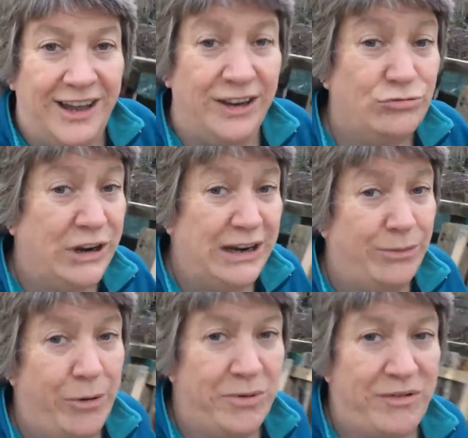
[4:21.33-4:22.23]
And it really
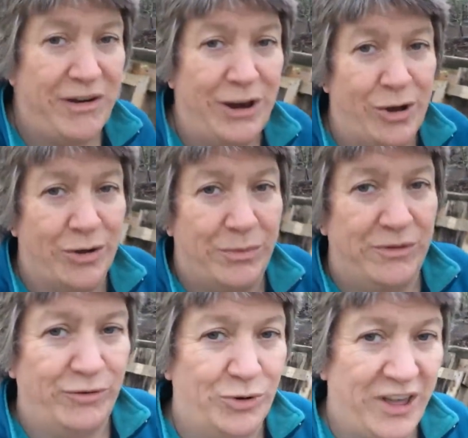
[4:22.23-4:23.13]
won't be very long
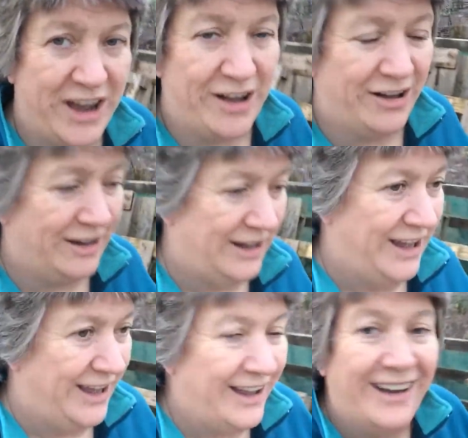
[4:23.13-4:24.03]
before they are
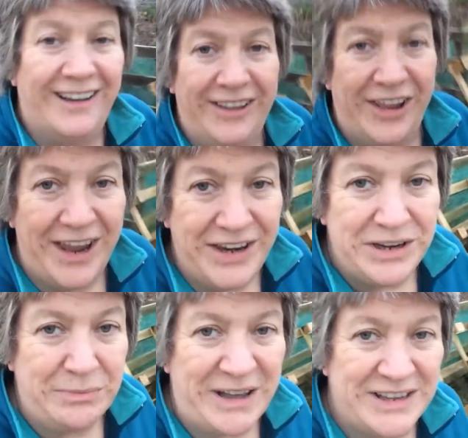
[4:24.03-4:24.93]
uh, they're
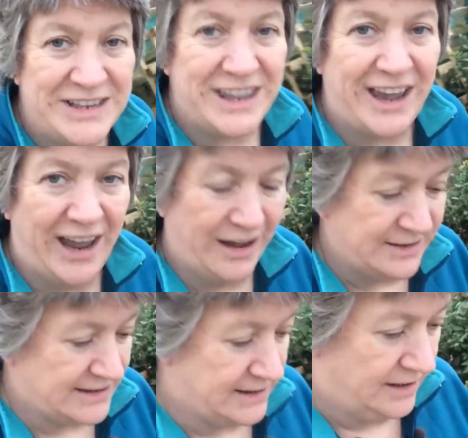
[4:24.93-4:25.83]
heading back to their
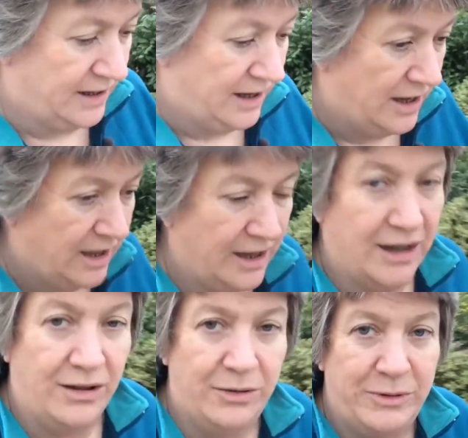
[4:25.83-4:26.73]
house,
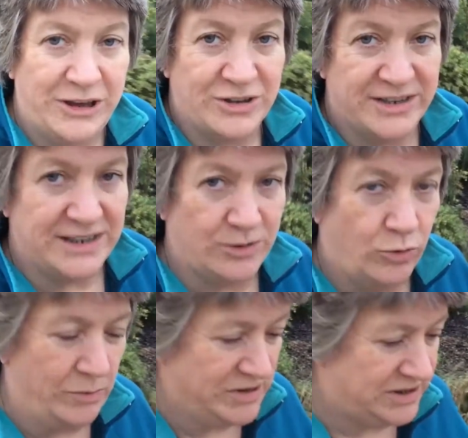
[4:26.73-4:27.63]
uh, because it's
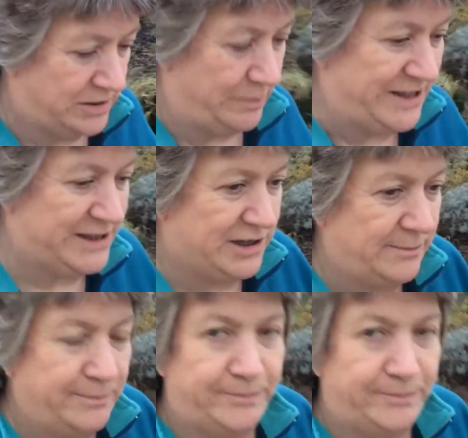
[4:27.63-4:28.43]
almost bedtime.